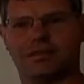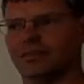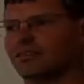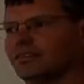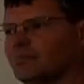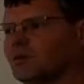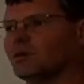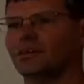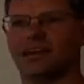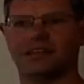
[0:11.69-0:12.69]
It's summer
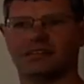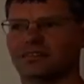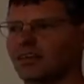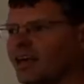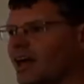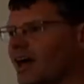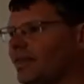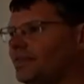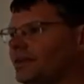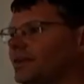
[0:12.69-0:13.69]
holidays.
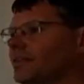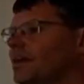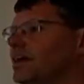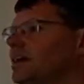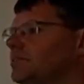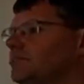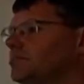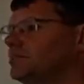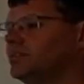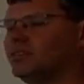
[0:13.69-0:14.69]
I think they're
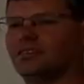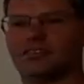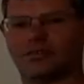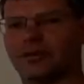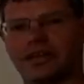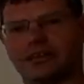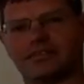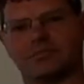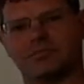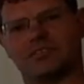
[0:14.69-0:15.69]
destroying
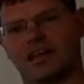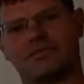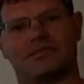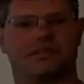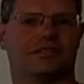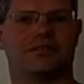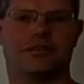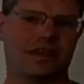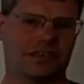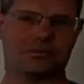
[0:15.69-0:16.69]
some stuff and
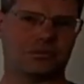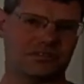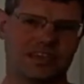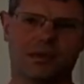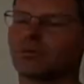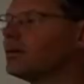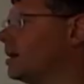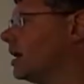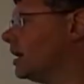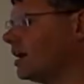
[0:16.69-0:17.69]
throwing it into a skip.
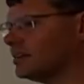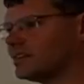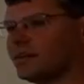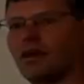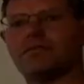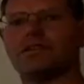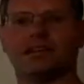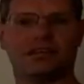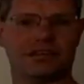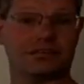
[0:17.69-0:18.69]
So hopefully
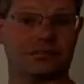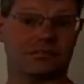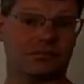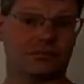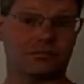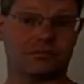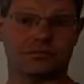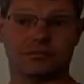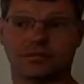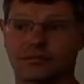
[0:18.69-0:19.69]
it's not too
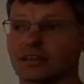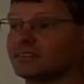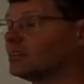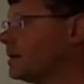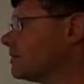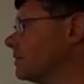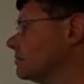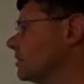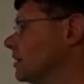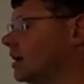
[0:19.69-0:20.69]
distracting in the
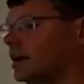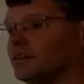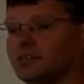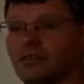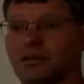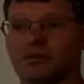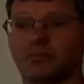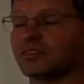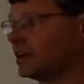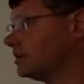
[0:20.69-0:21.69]
background and you can still hear what
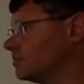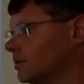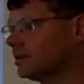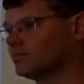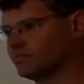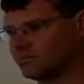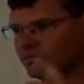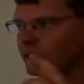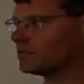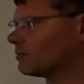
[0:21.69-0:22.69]
I'm saying, but
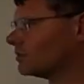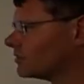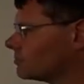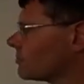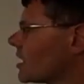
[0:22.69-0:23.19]
fingers crossed.